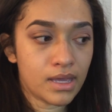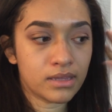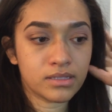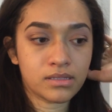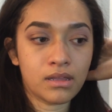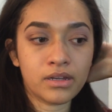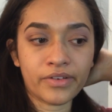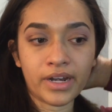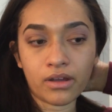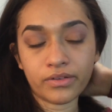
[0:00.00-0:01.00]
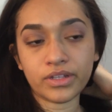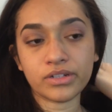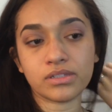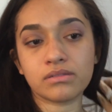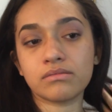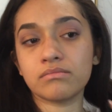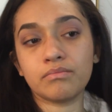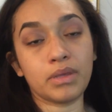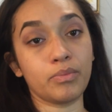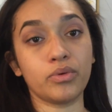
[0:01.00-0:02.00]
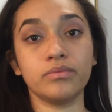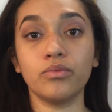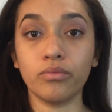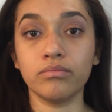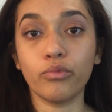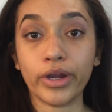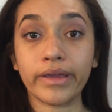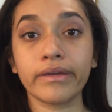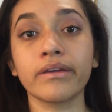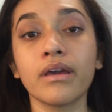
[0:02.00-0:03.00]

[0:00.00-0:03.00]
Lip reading: at the salon right now. There's people working.